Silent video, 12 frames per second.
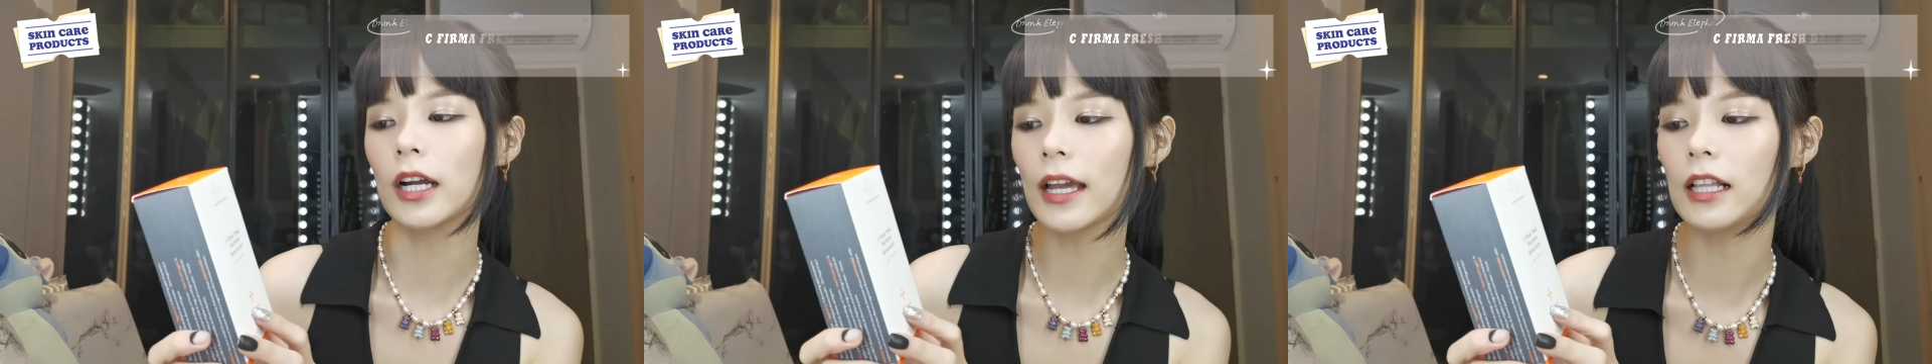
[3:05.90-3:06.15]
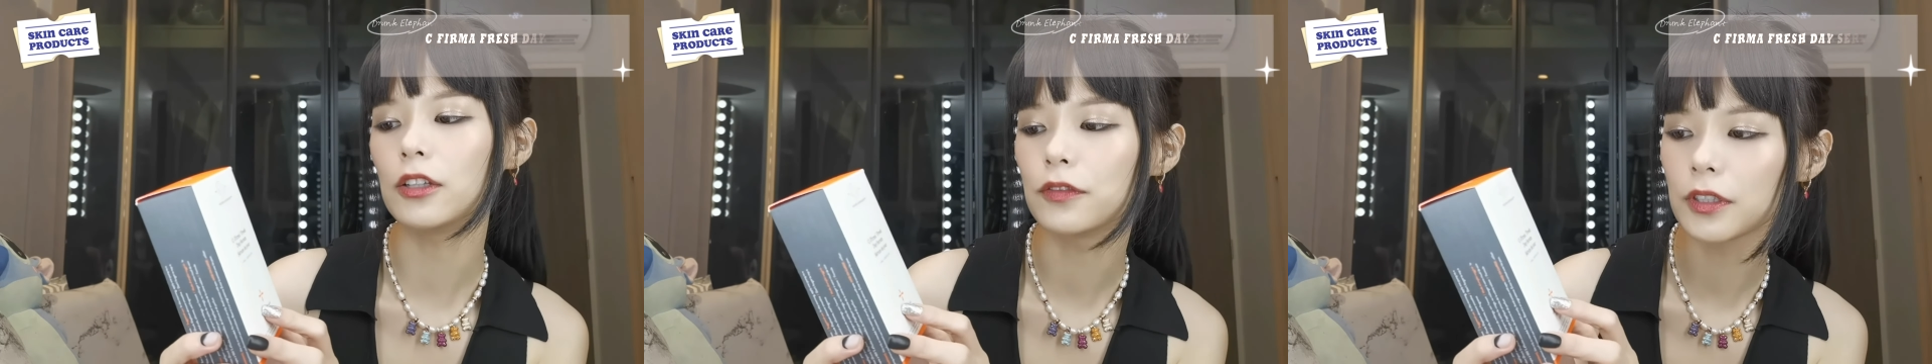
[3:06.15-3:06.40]

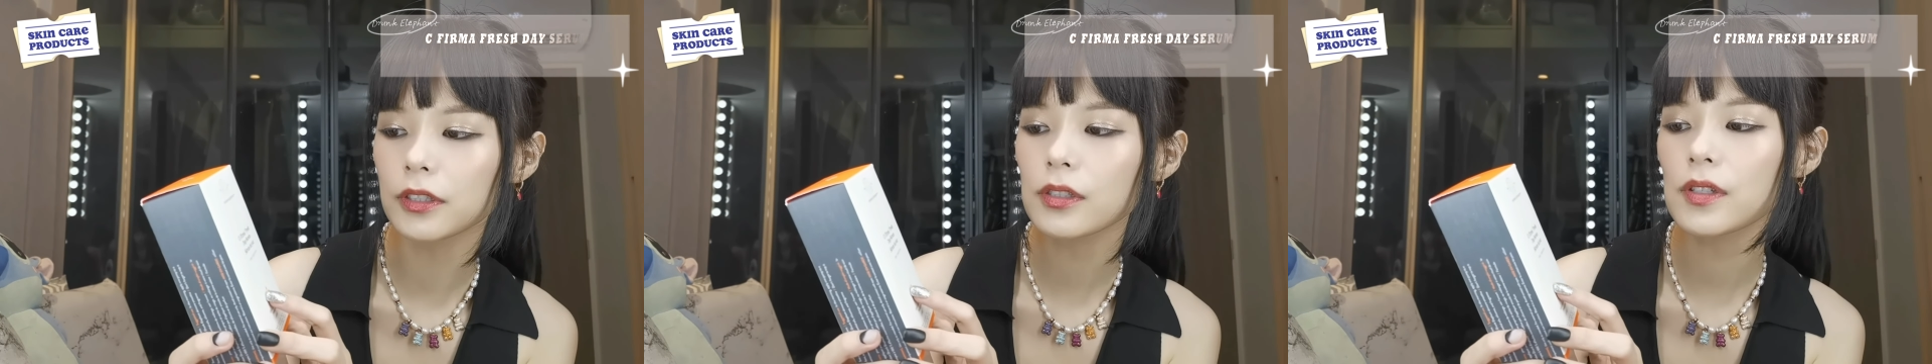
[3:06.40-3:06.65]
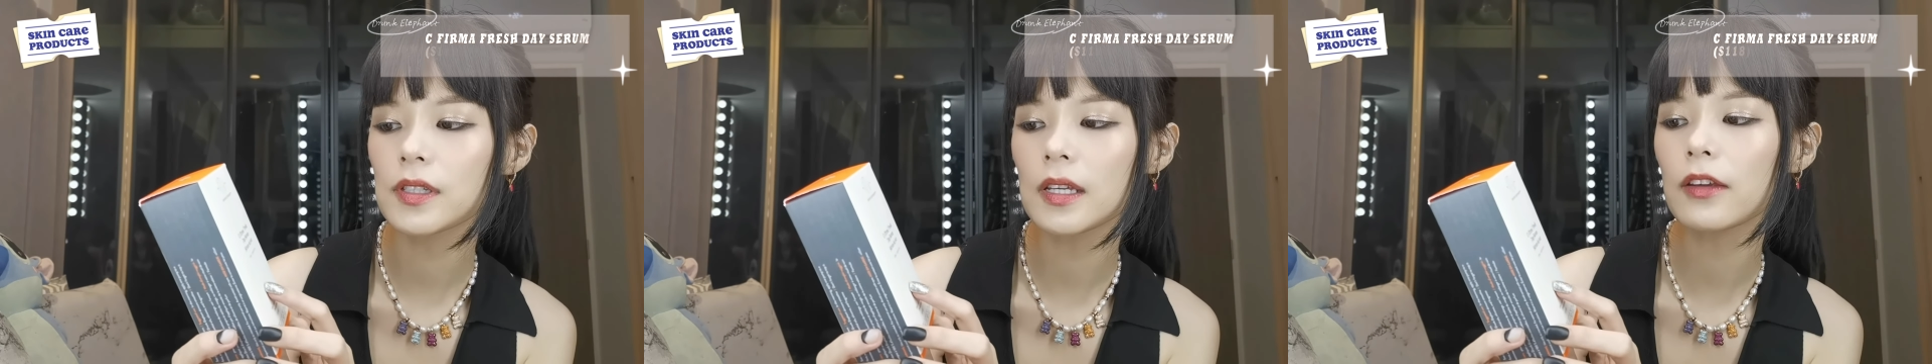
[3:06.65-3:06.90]
Elephant
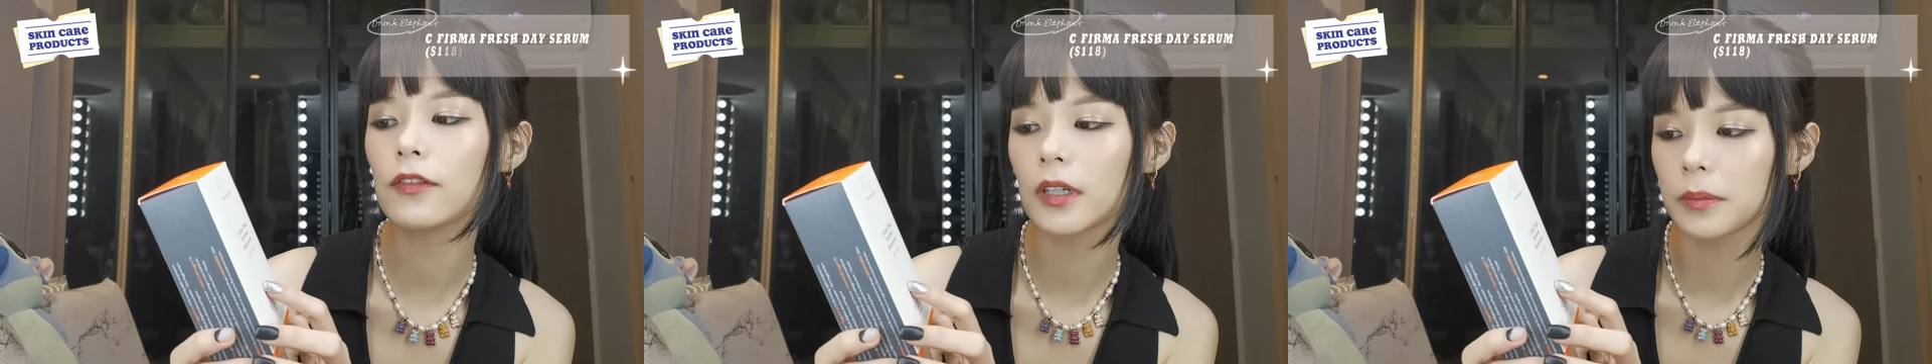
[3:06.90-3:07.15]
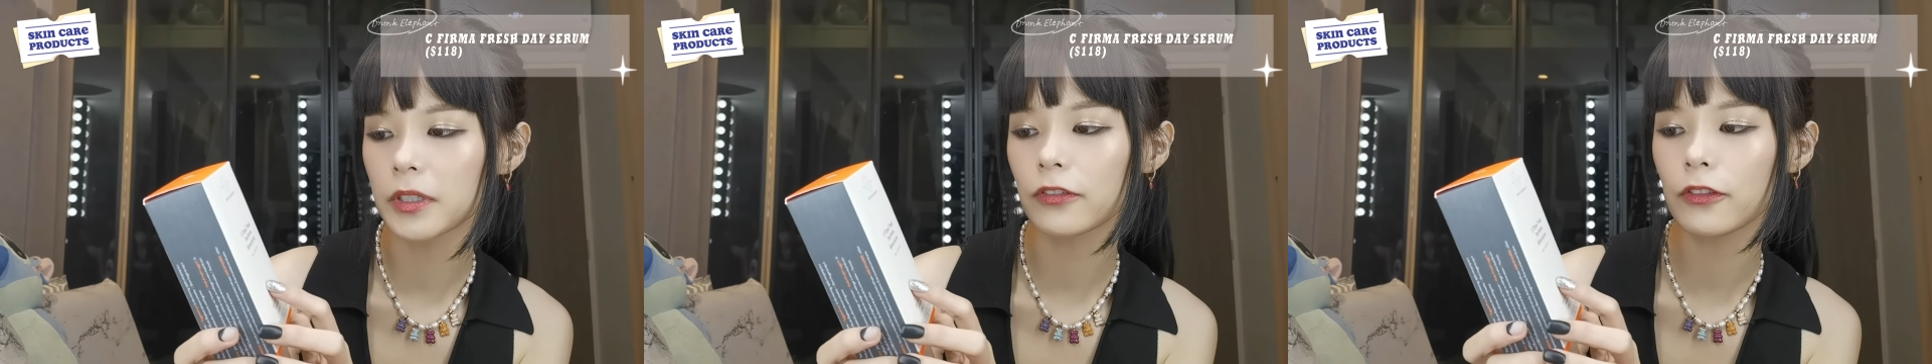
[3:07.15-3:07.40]
Sea
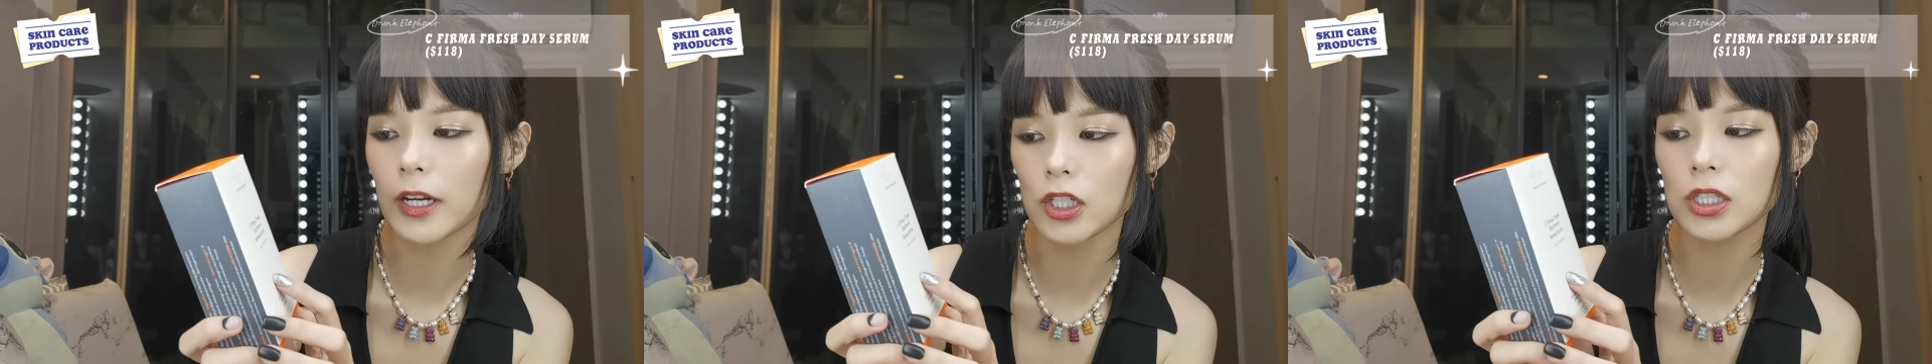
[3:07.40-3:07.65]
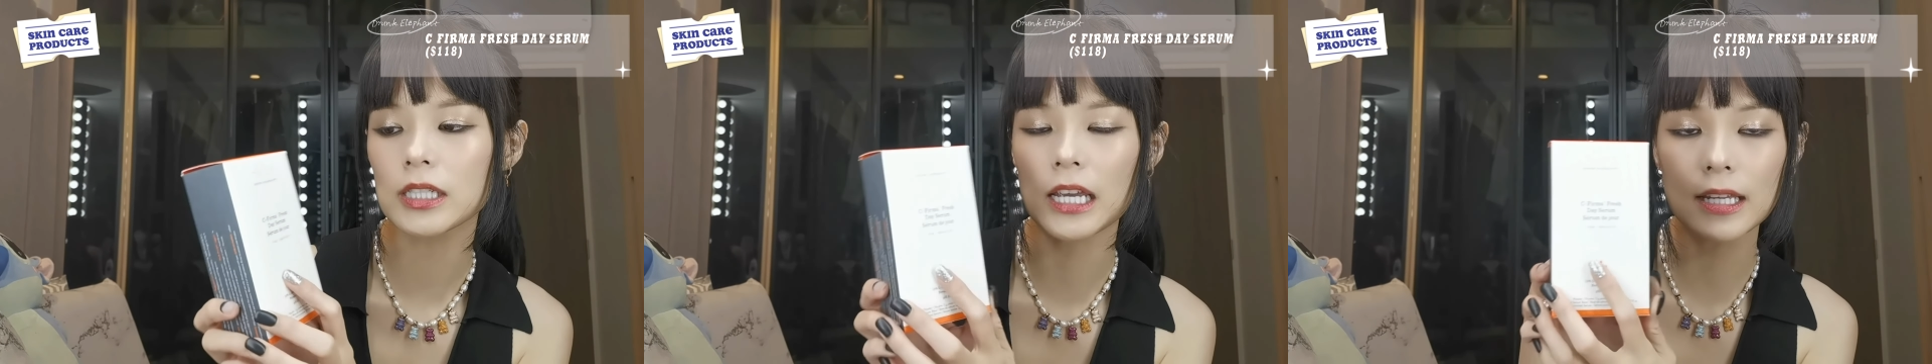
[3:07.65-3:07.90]
Firmer
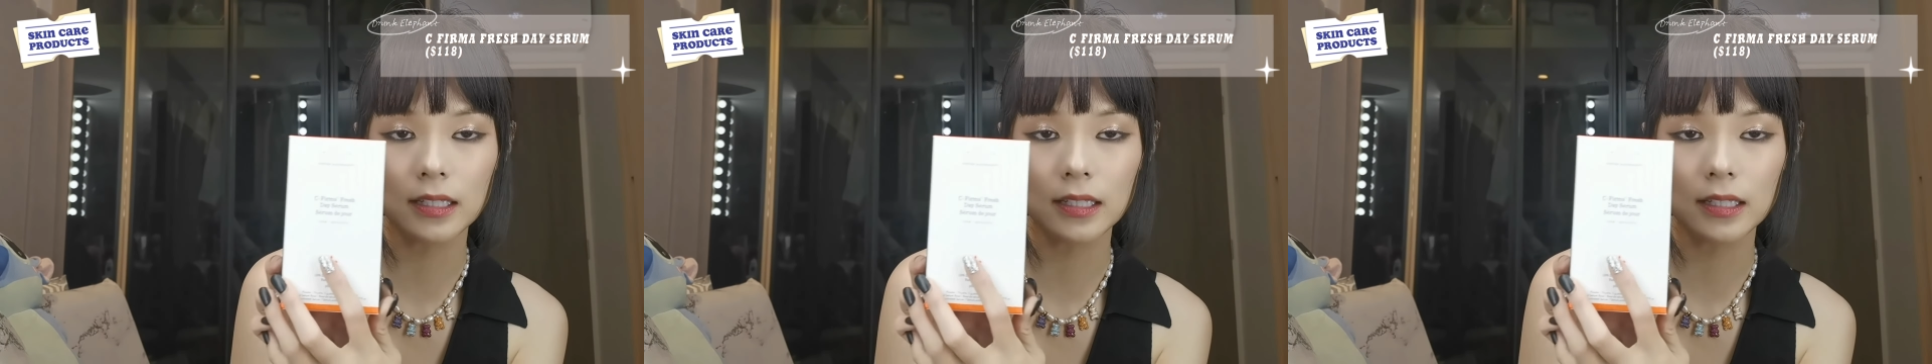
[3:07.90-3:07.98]
Fresh Day